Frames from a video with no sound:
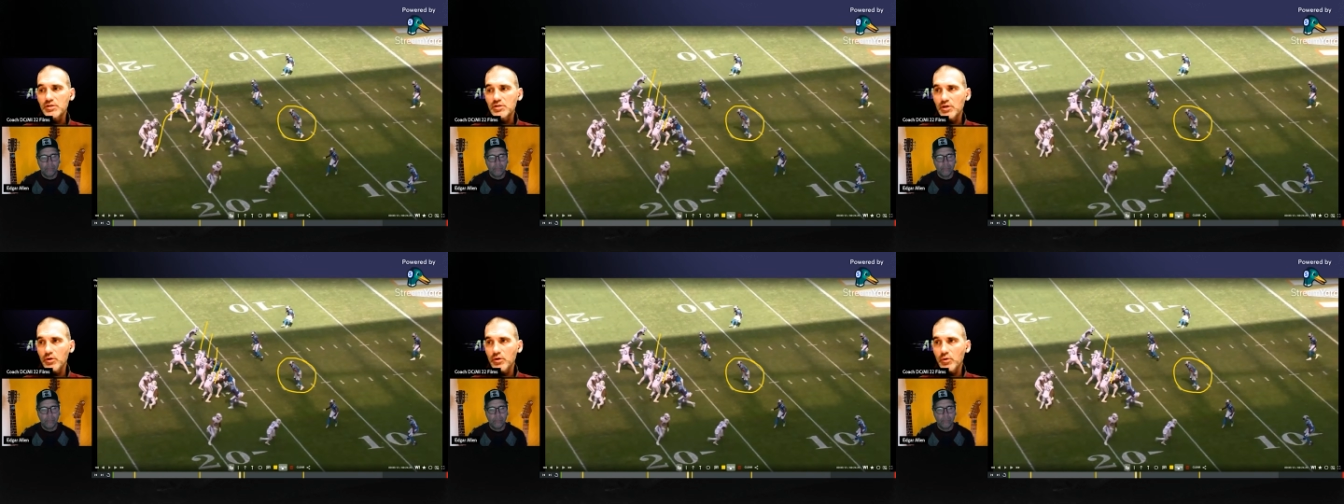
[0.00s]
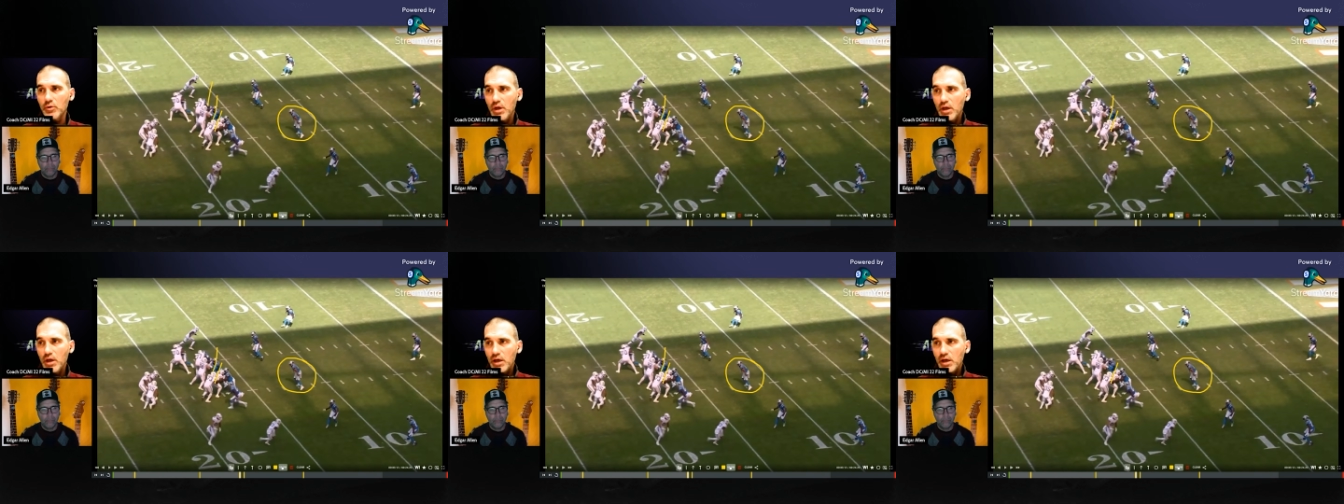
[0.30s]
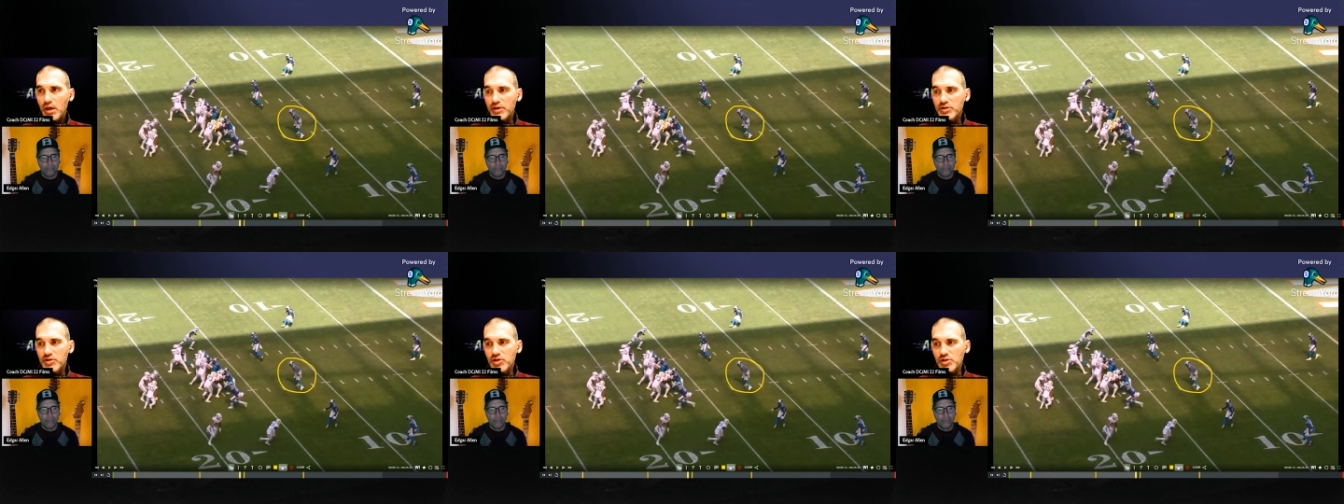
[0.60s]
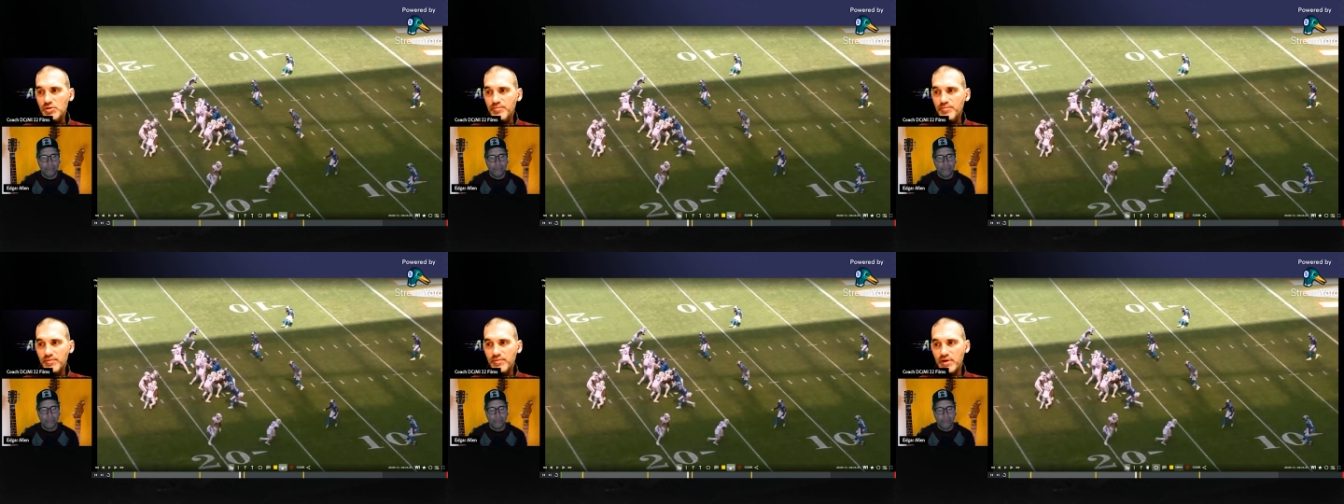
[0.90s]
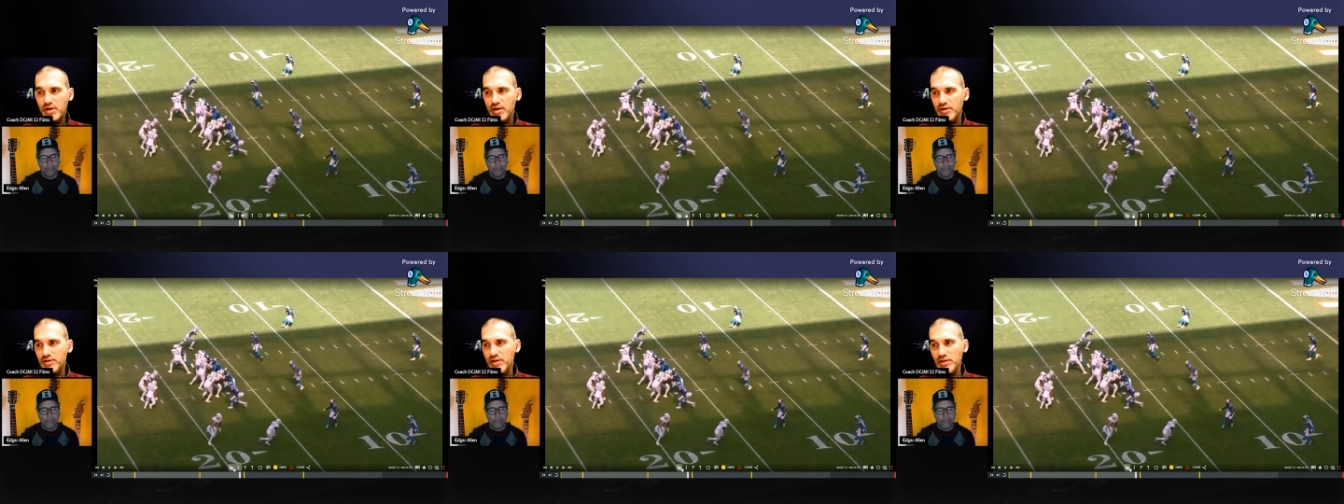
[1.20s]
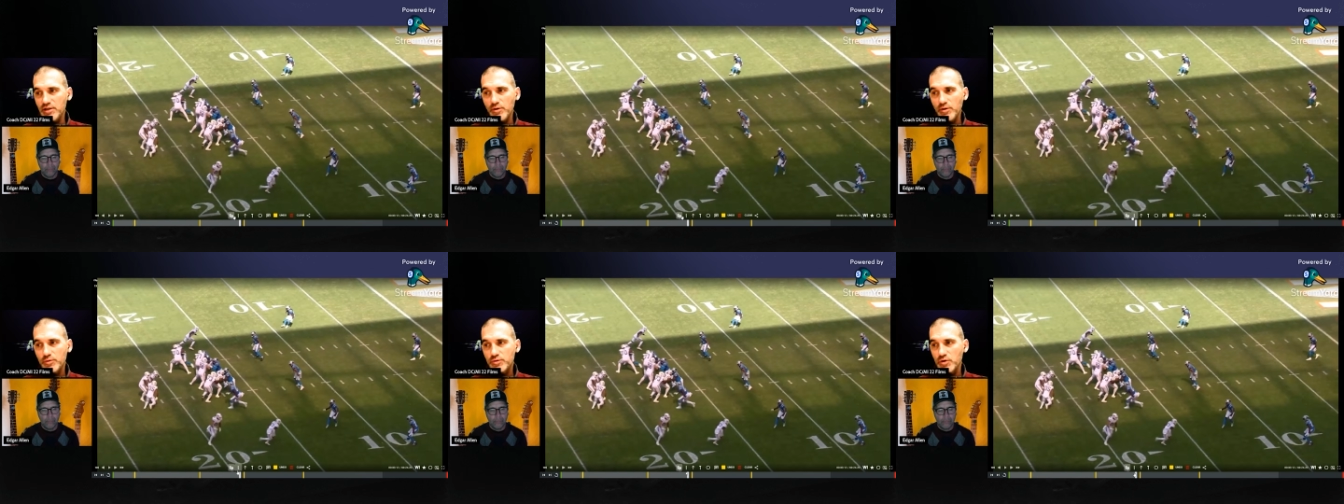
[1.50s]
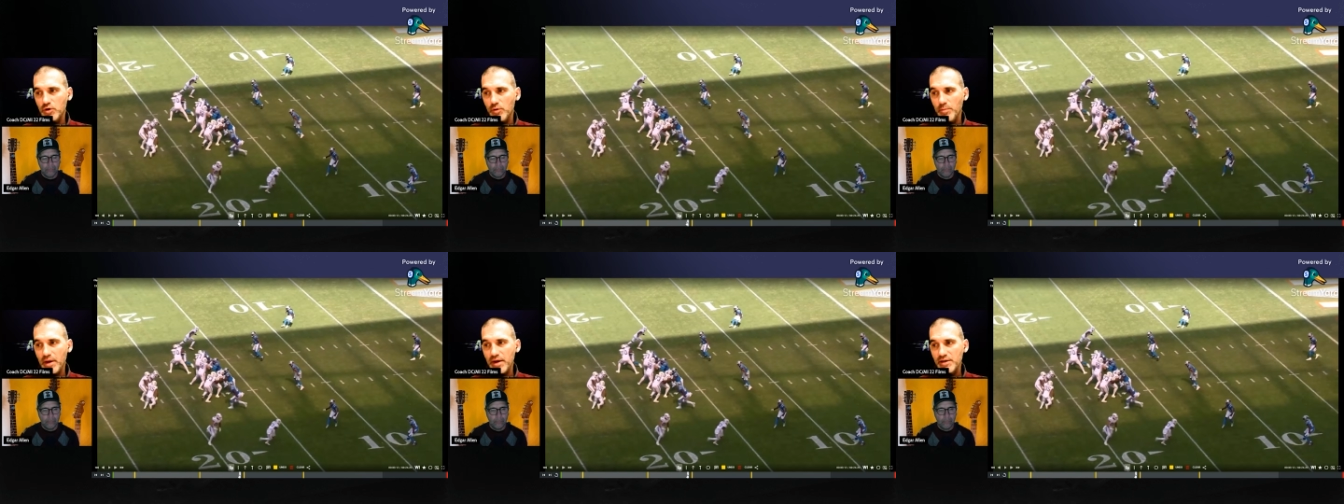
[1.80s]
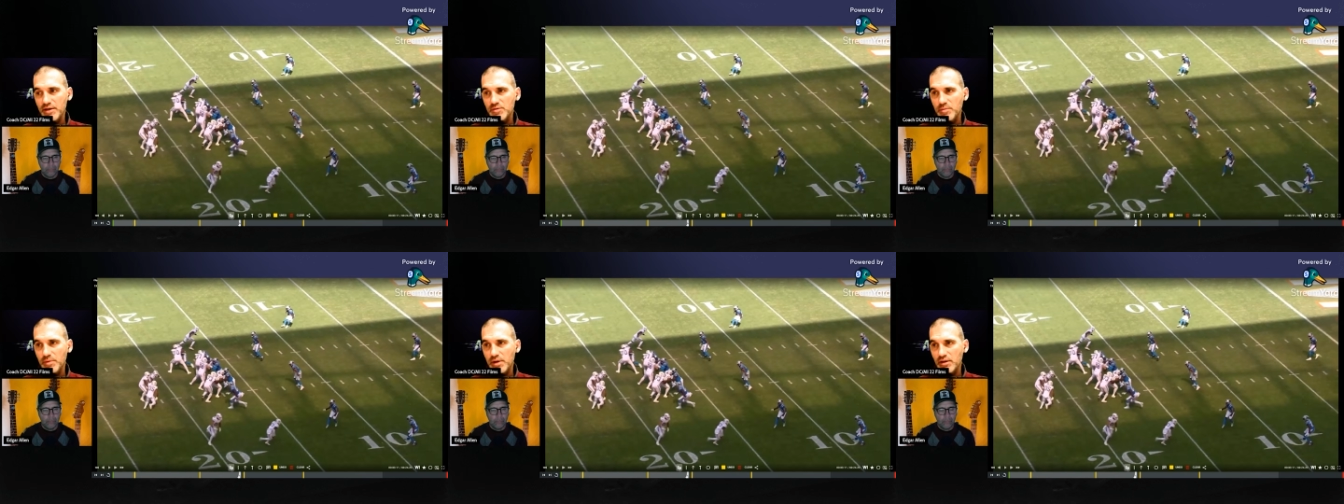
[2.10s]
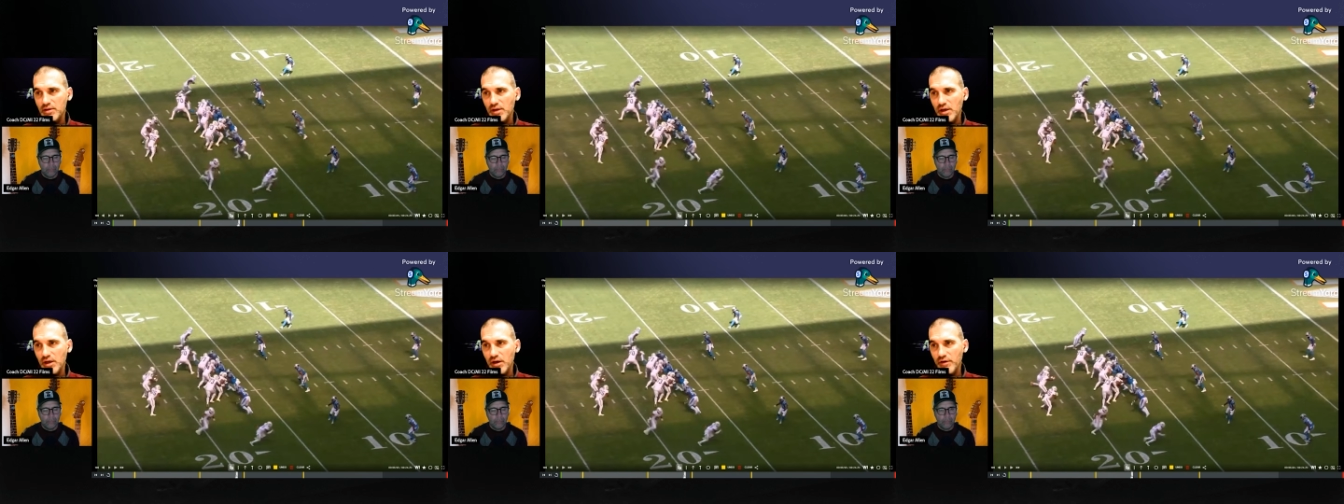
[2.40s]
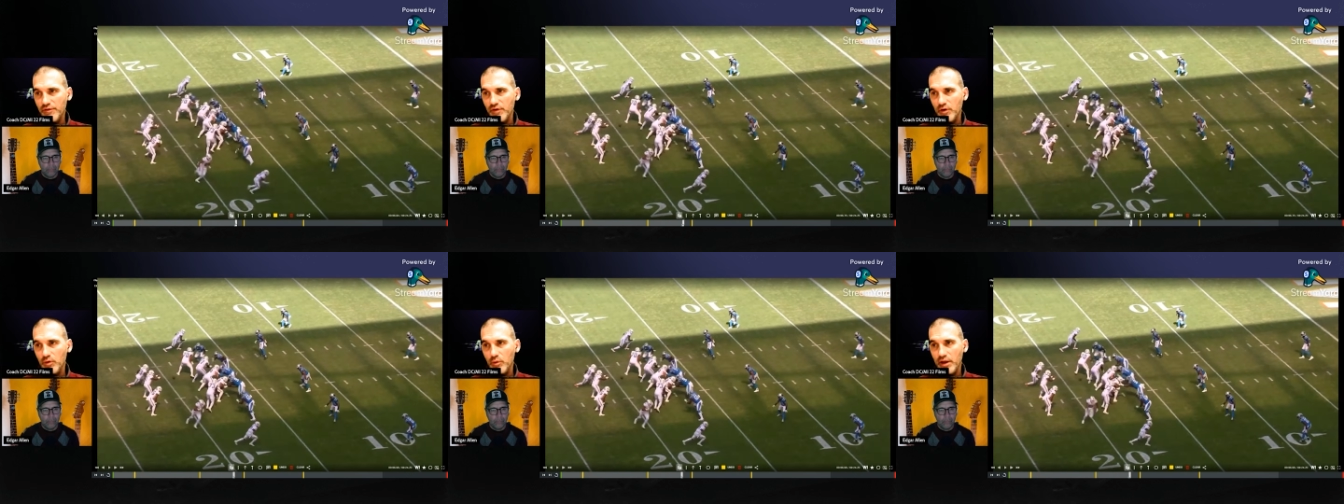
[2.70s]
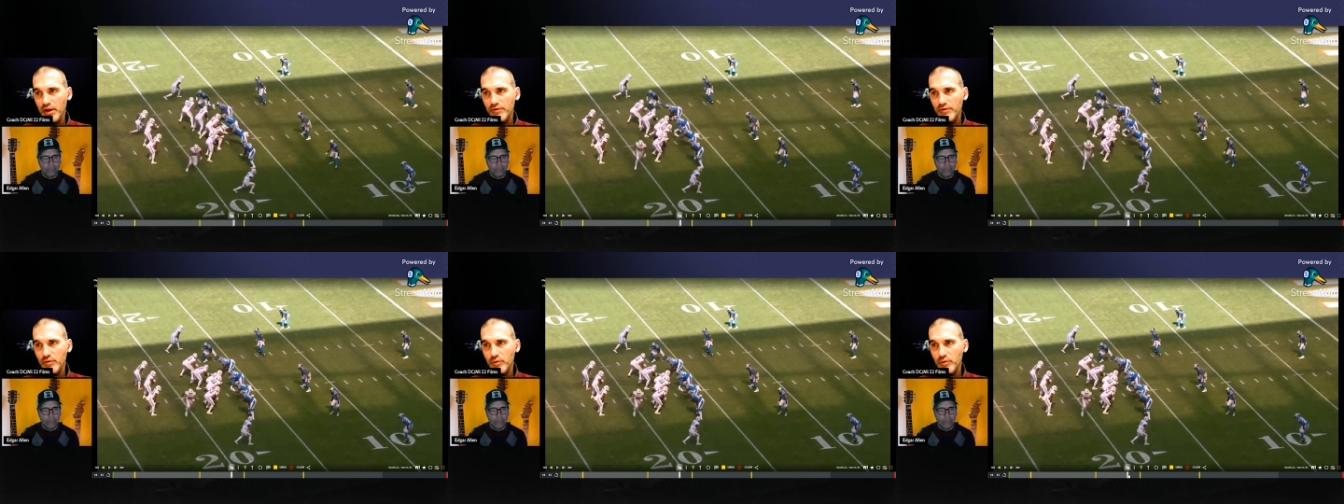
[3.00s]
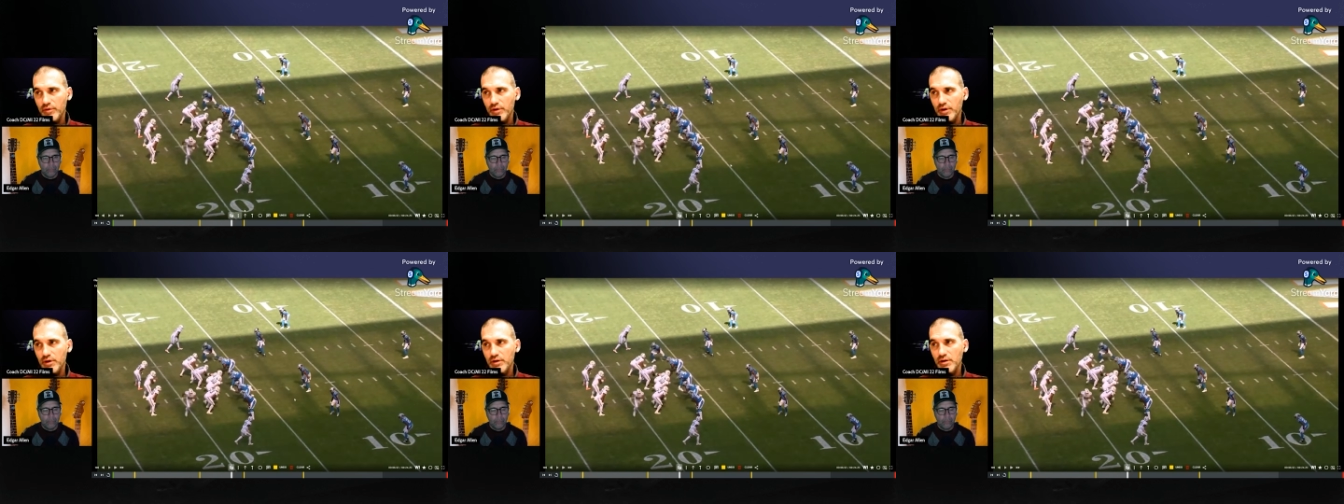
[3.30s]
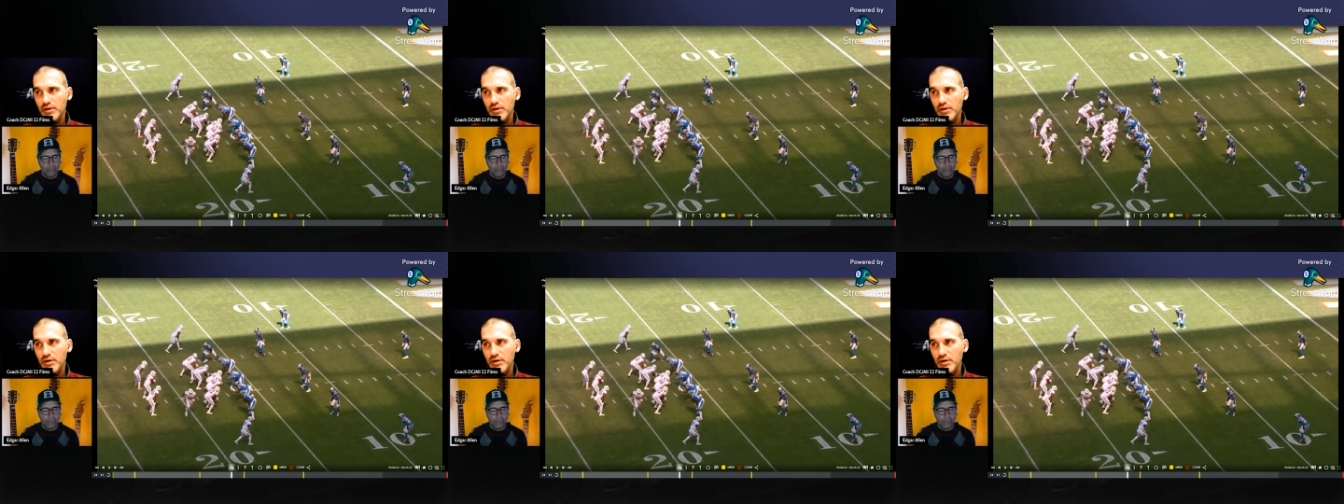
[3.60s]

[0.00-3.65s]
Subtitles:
So it just continues to amaze me at the NFL level that